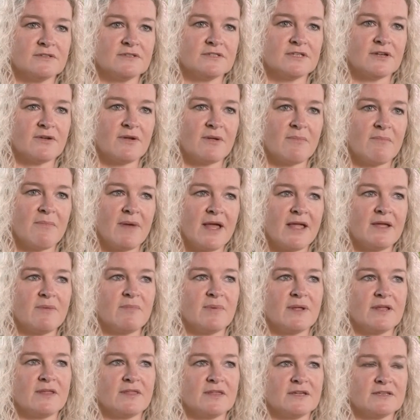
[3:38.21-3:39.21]
So it may
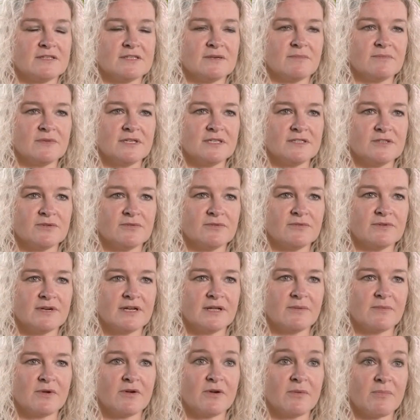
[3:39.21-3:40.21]
be that somebody's already
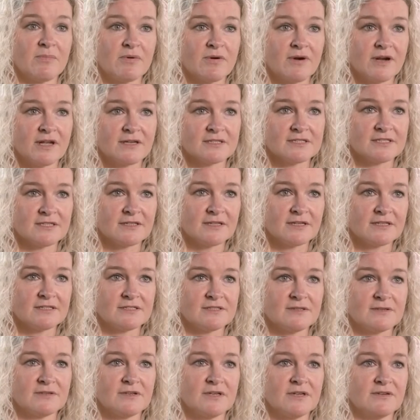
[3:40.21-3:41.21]
got a product
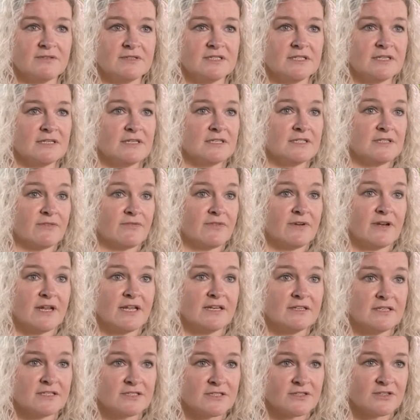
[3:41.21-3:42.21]
that's used in a different
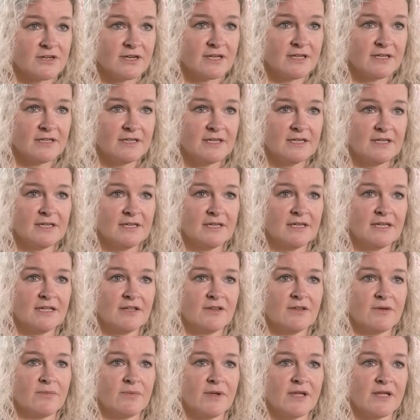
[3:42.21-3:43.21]
industry
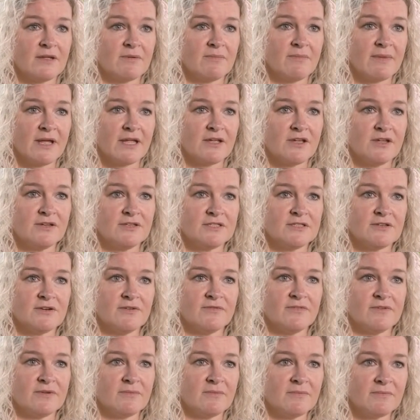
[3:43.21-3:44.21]
that we can make use
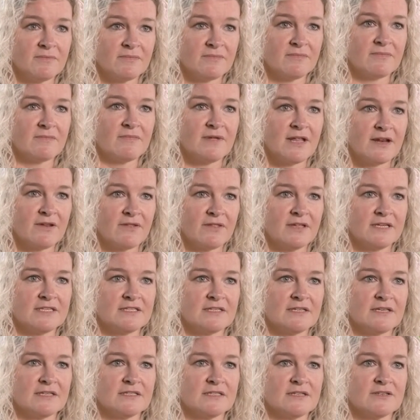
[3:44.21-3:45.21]
of, and these
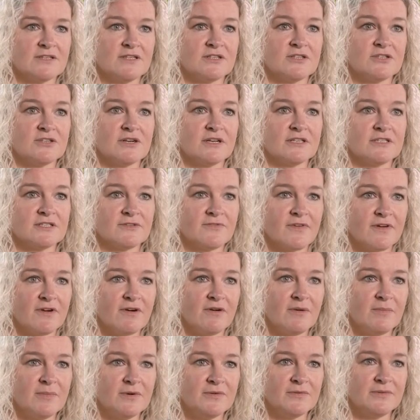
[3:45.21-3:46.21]
things are
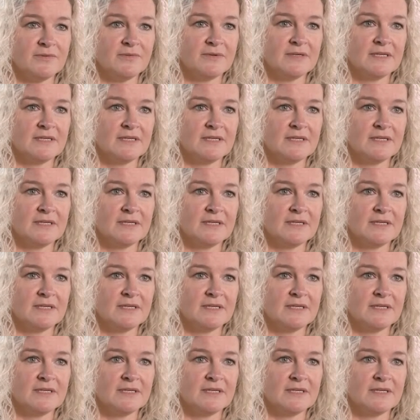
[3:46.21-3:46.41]
transferable.